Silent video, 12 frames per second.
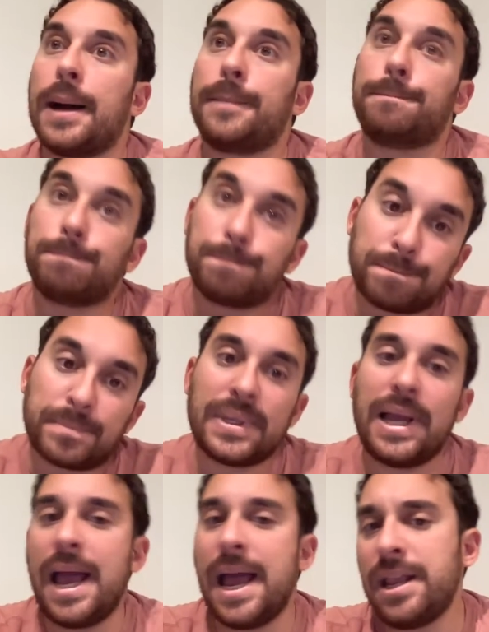
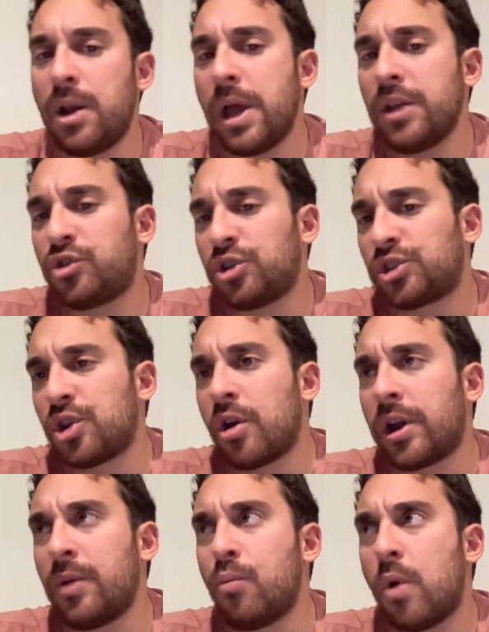And
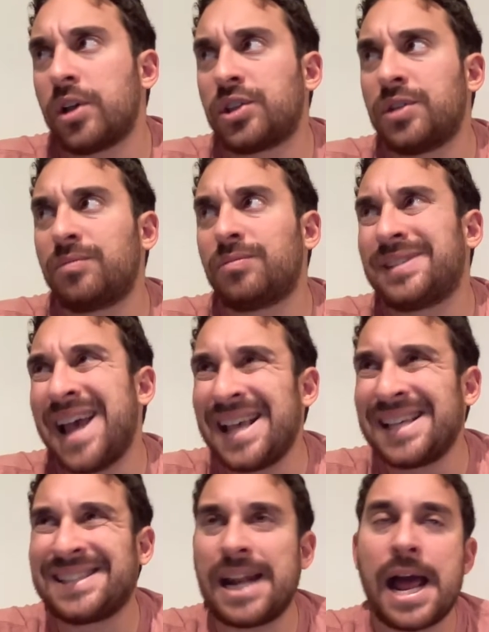Shesterkin
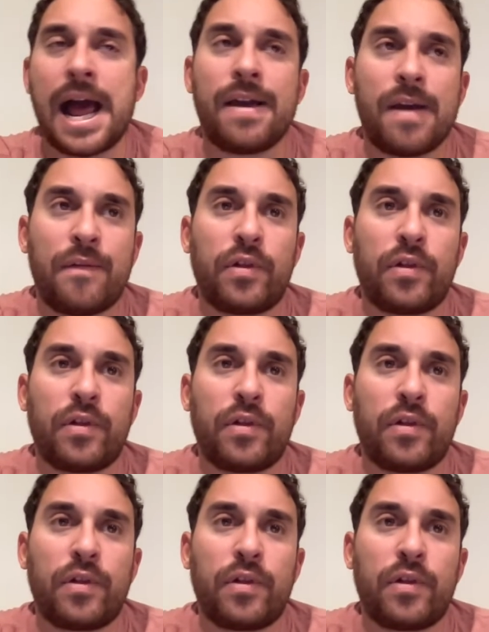wasn't tested.